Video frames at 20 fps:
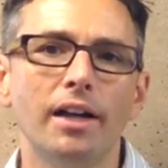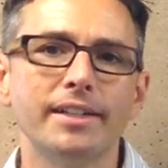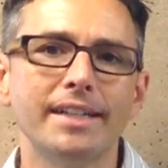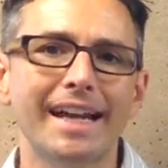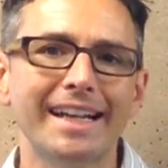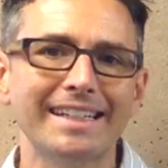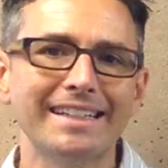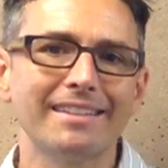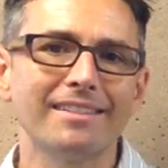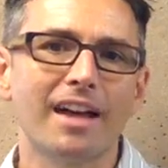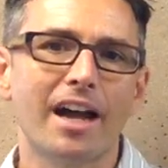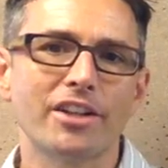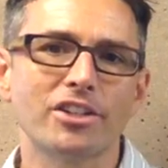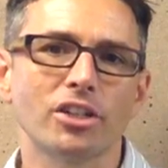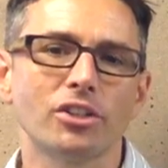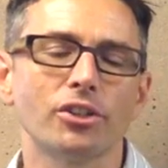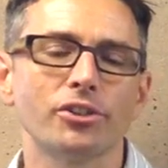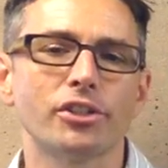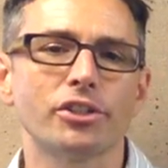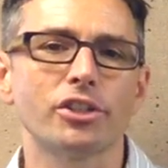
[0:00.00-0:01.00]

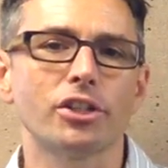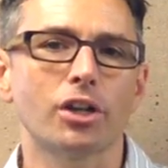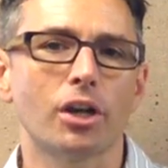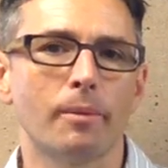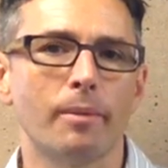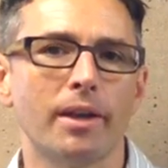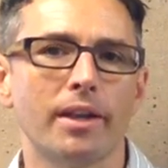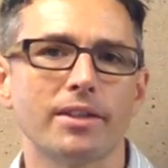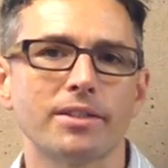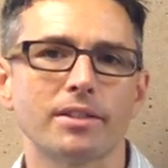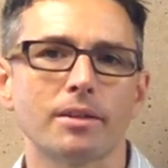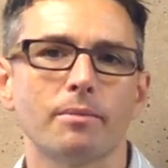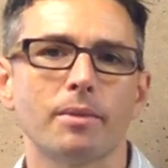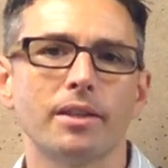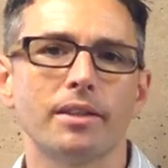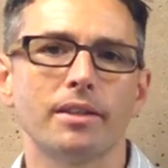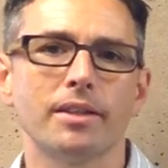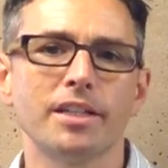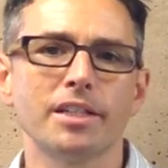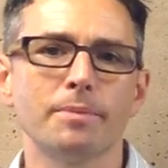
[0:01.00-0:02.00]
technological determinism.
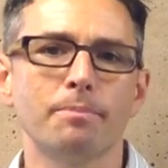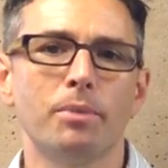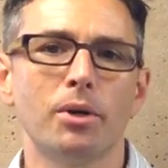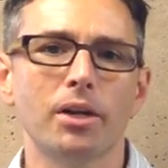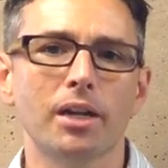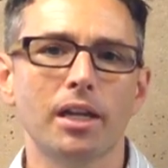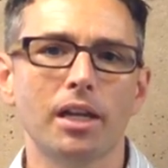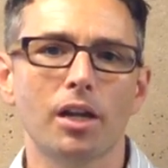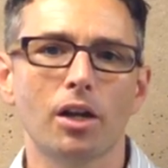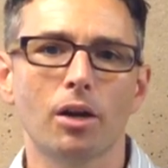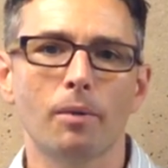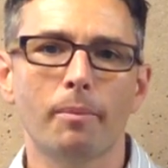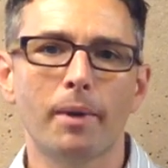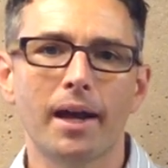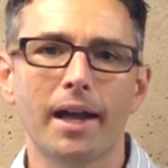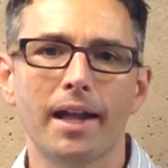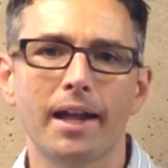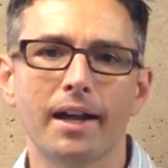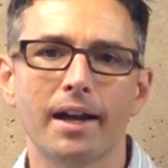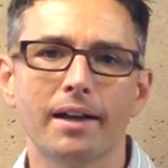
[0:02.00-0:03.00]
And this book here
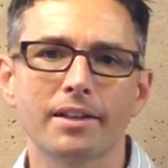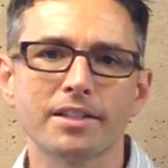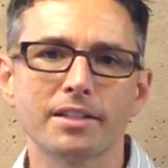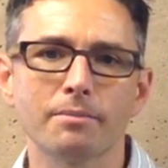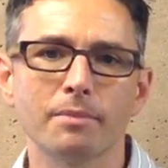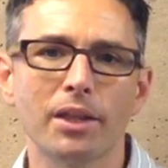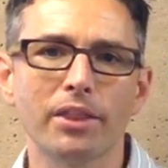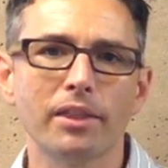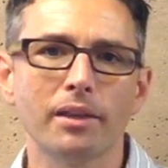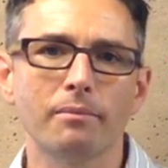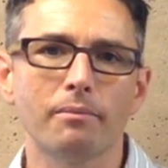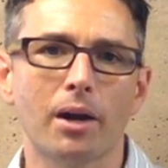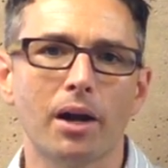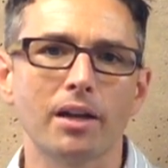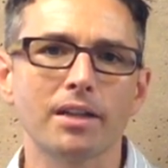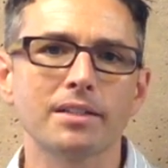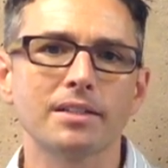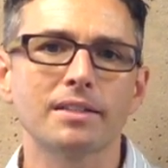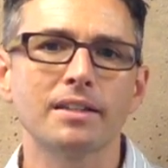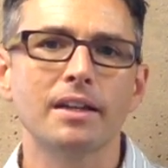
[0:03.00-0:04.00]
by uh, Smith and
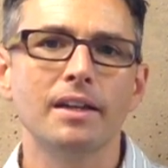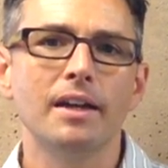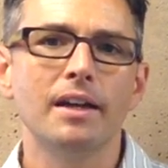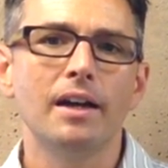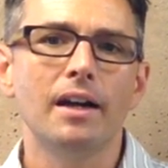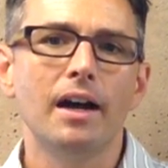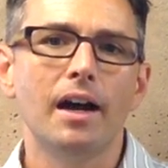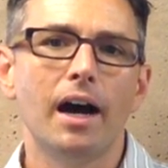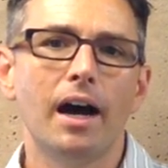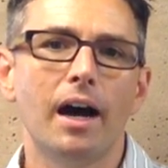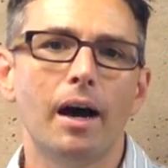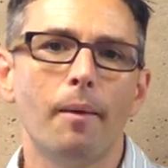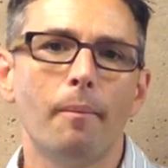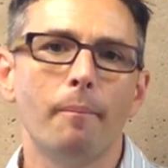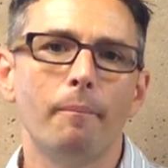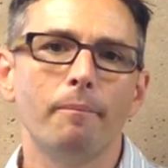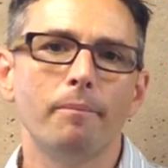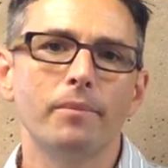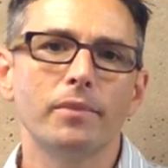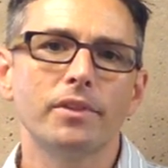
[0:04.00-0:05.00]
Marx
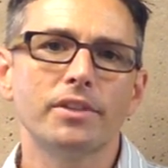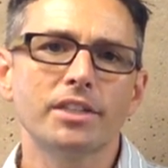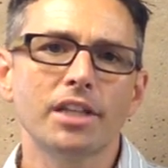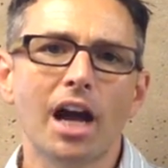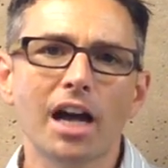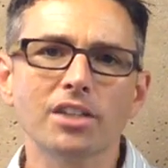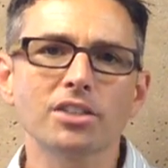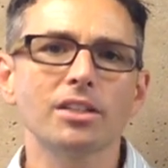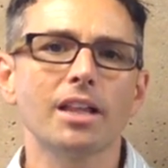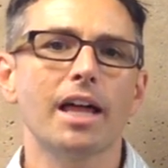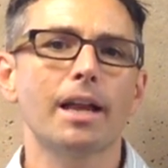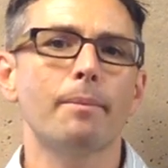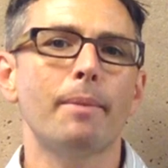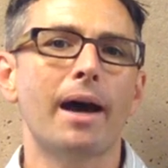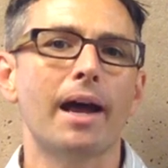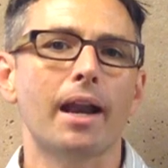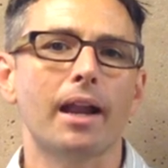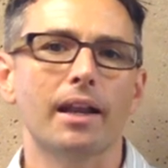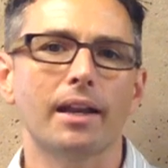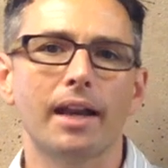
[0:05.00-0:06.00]
um, talks a lot
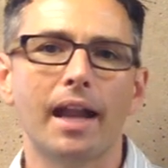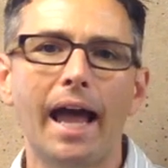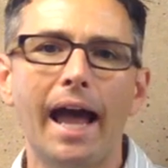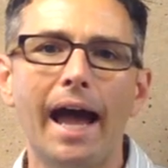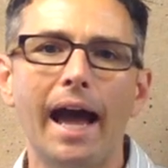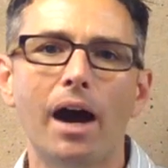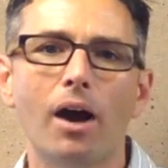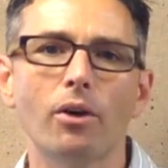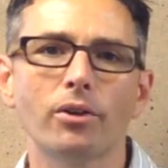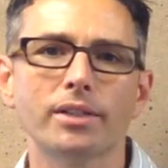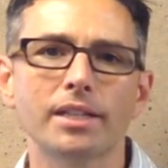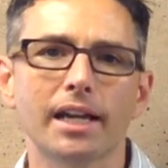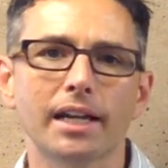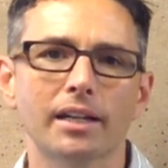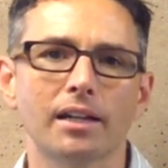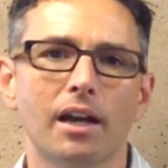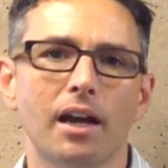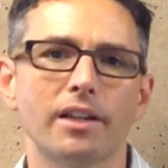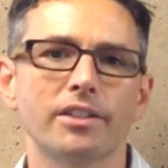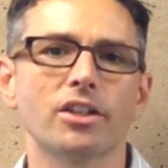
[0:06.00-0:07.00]
about it and how
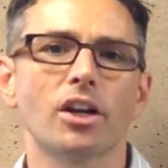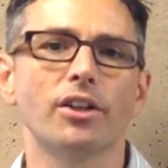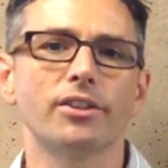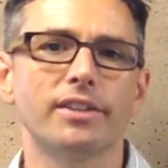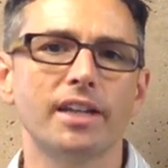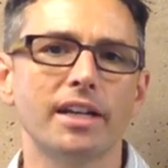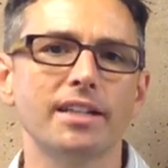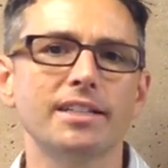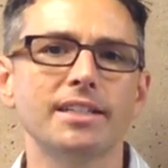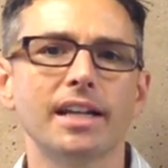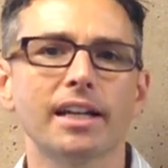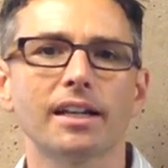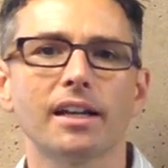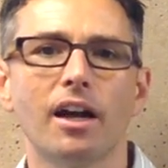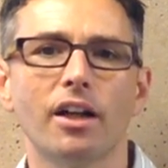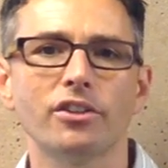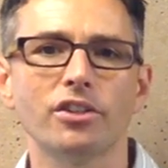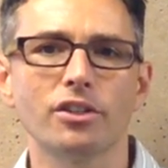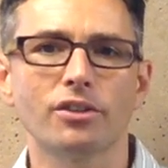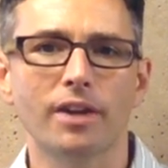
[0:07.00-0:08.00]
technology, it's called Does
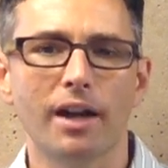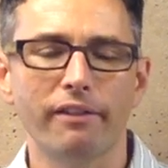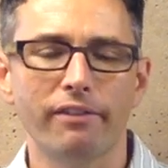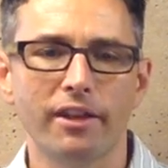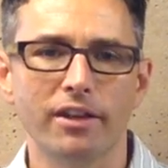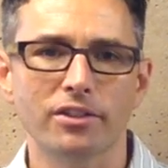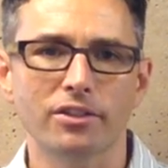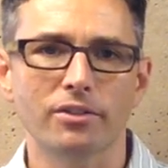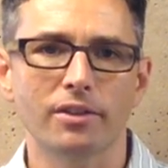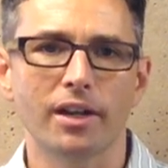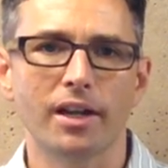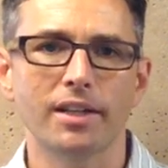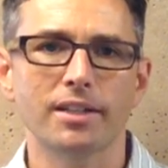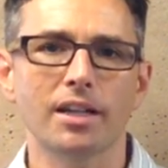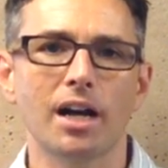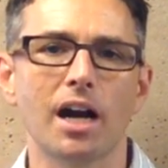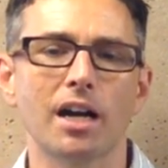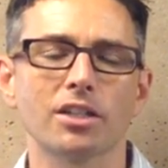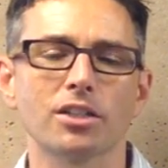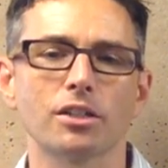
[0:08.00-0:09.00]
Technology Drive History? And it
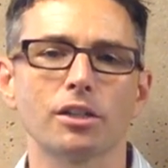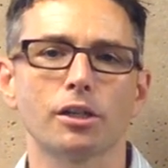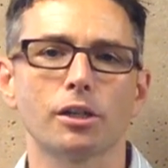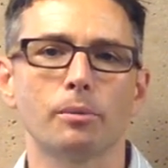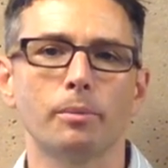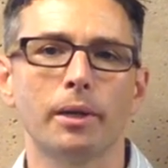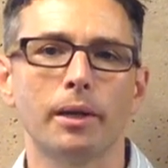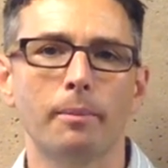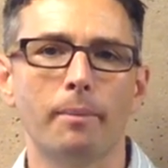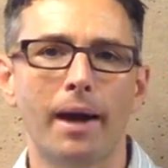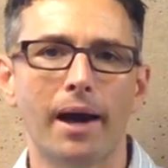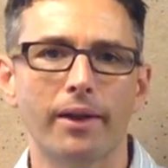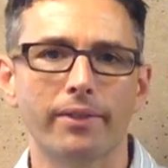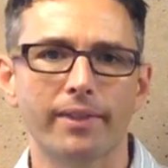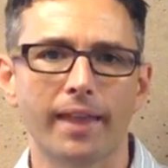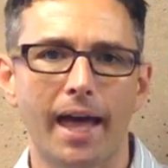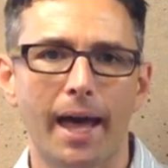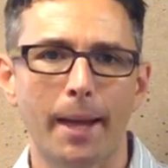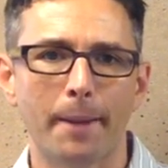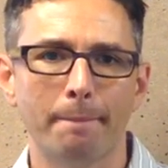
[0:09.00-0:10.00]
talks a little bit about
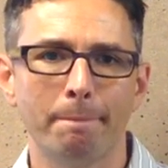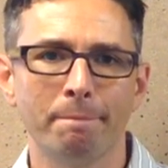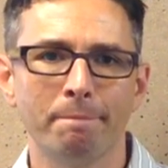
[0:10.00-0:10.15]
that.